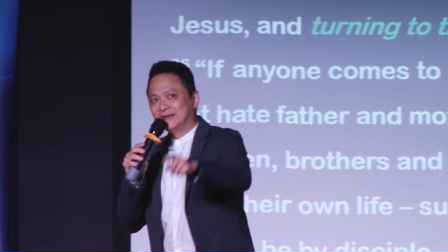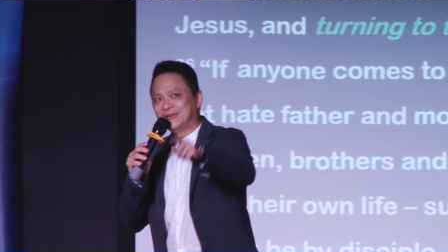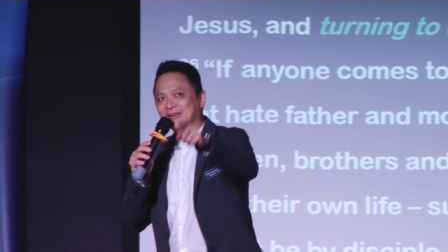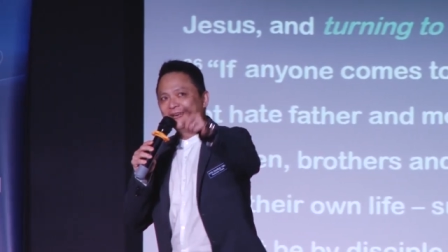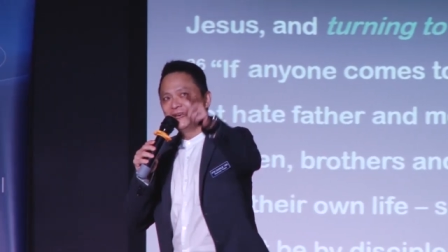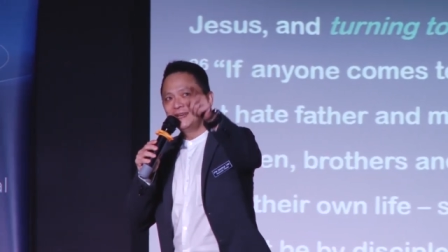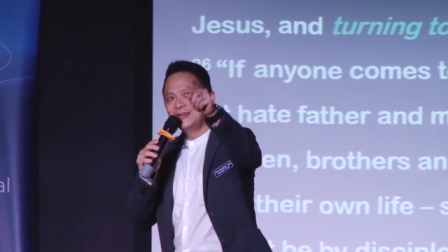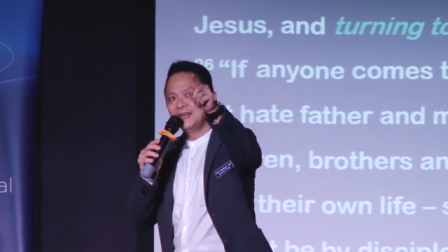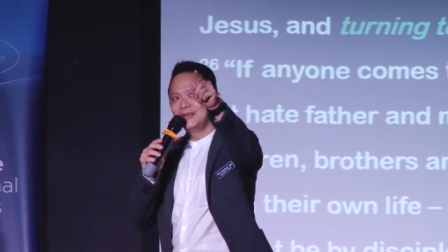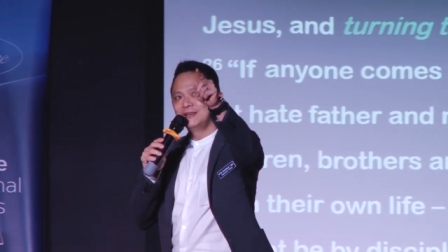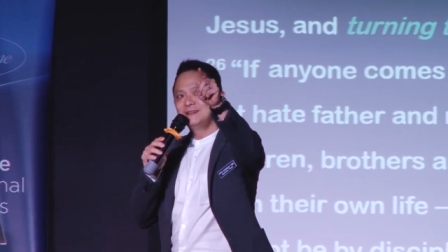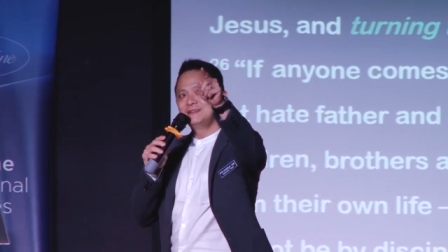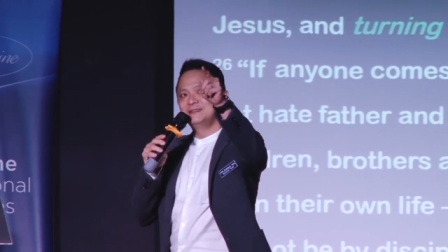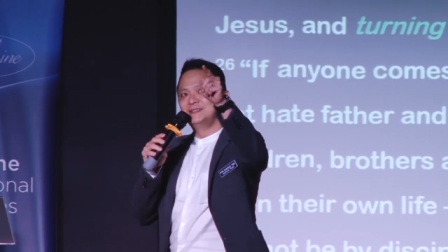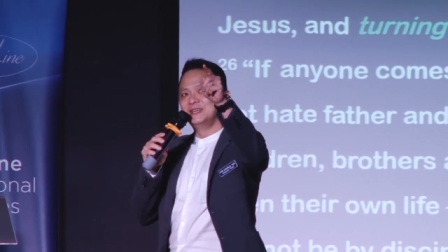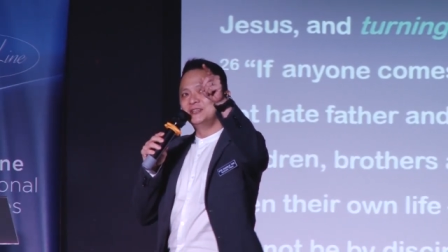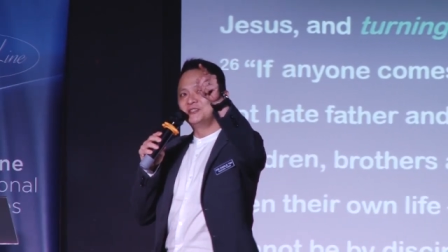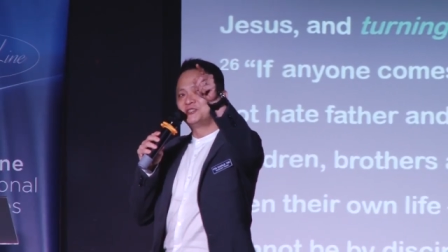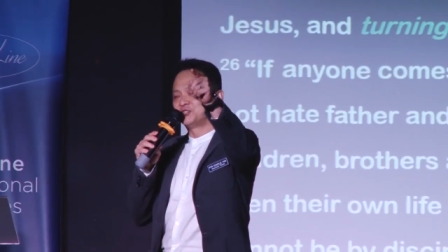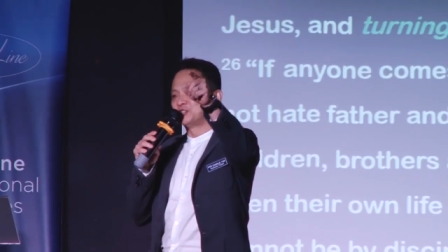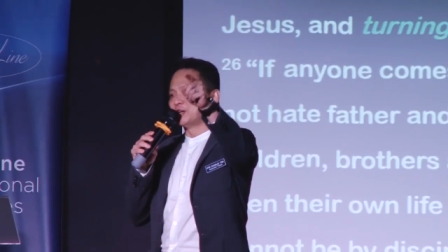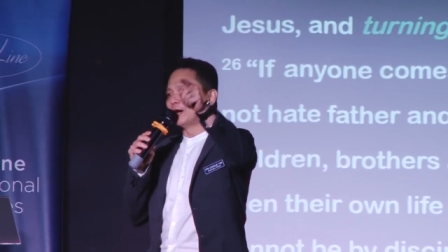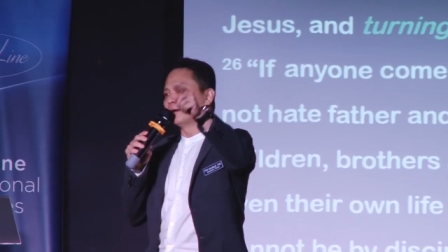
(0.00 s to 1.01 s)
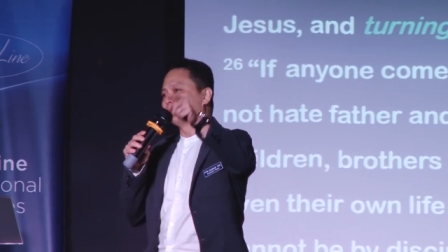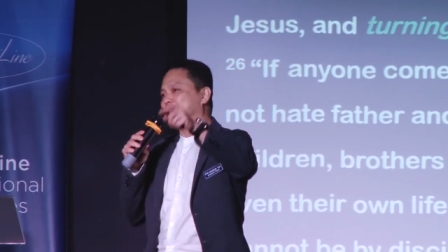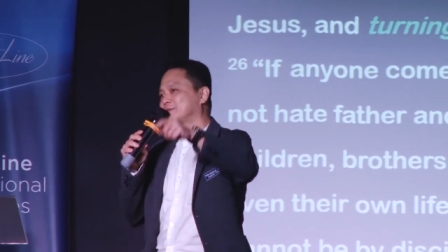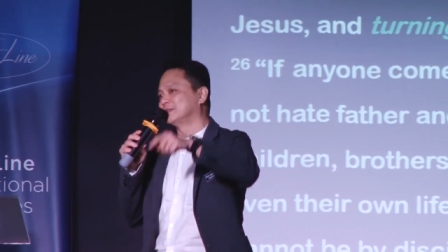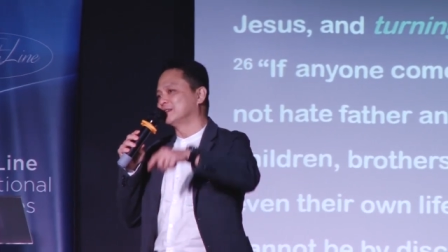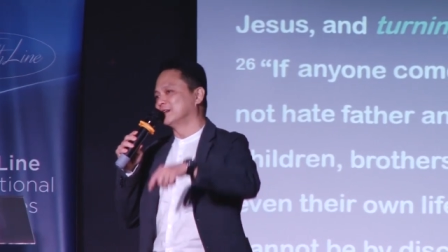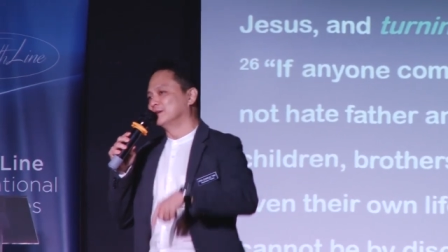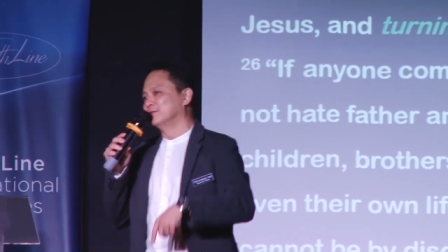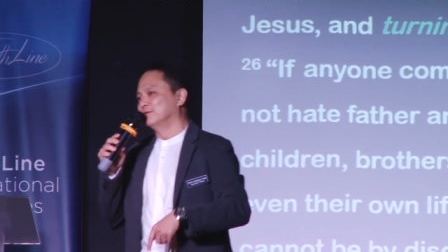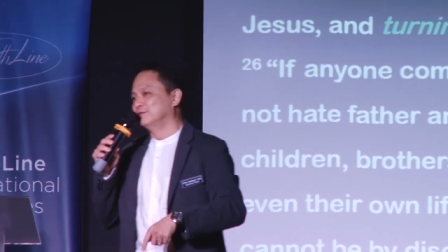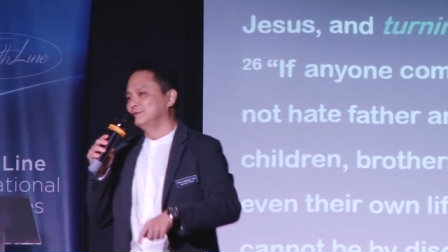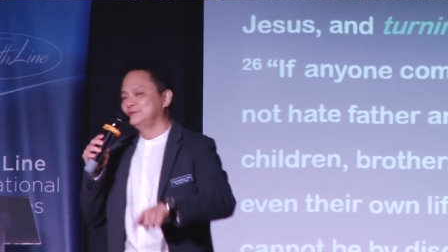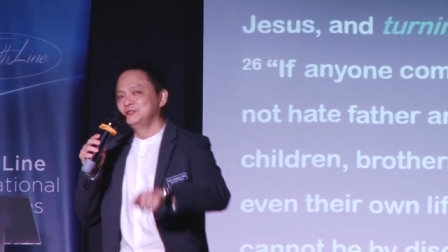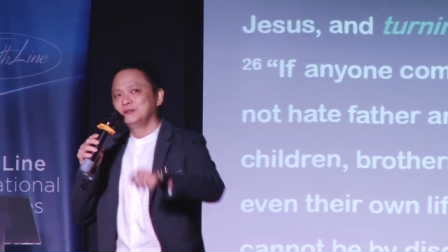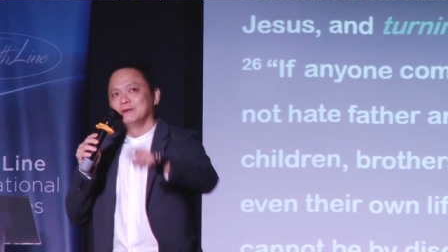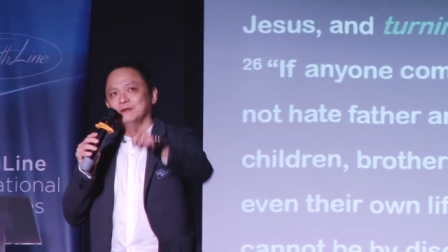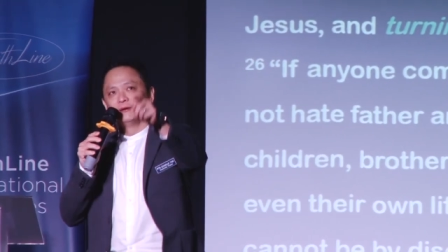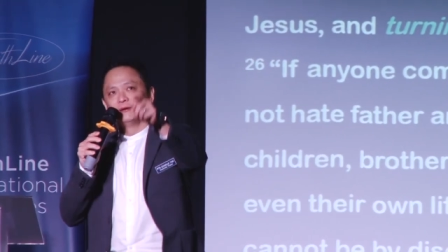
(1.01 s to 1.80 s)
beginning this chapter,